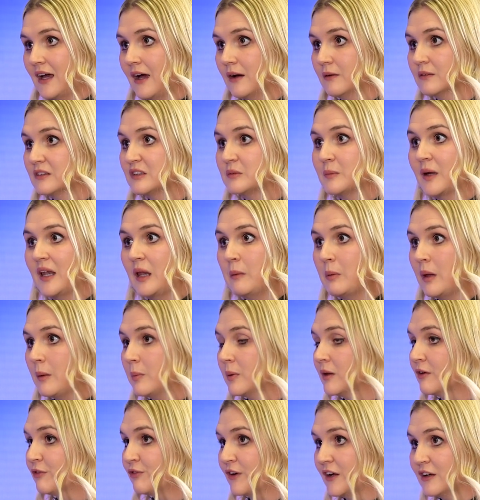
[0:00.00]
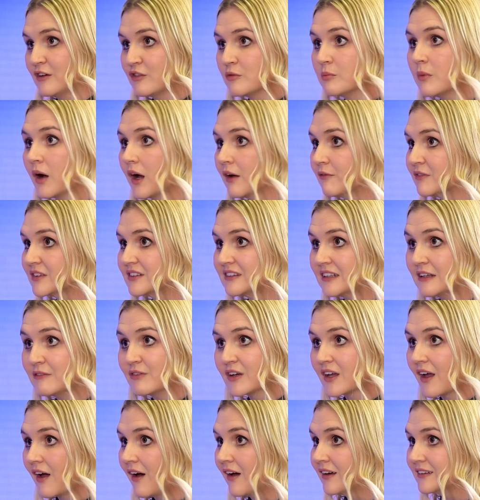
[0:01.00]
out to many people. A friend of mine
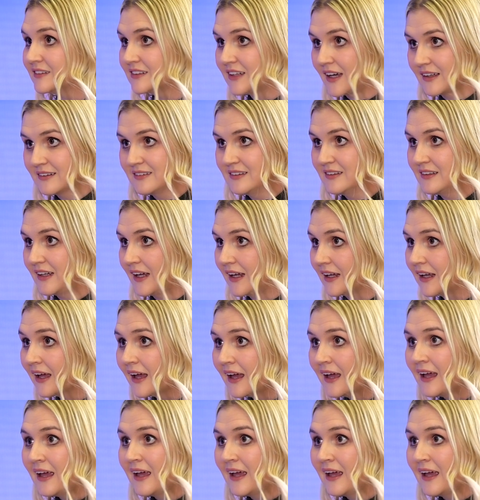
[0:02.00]
receiving hers yesterday